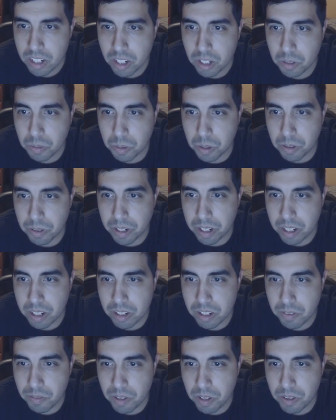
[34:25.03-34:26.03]
Don't worry,
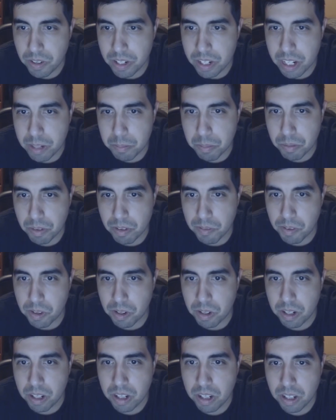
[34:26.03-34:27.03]
there's a very deep
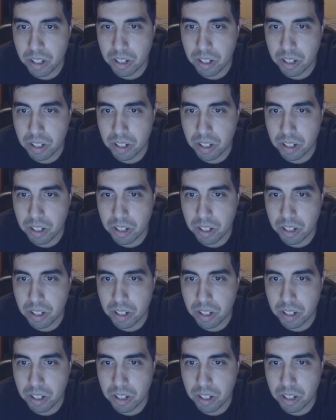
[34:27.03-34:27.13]
river.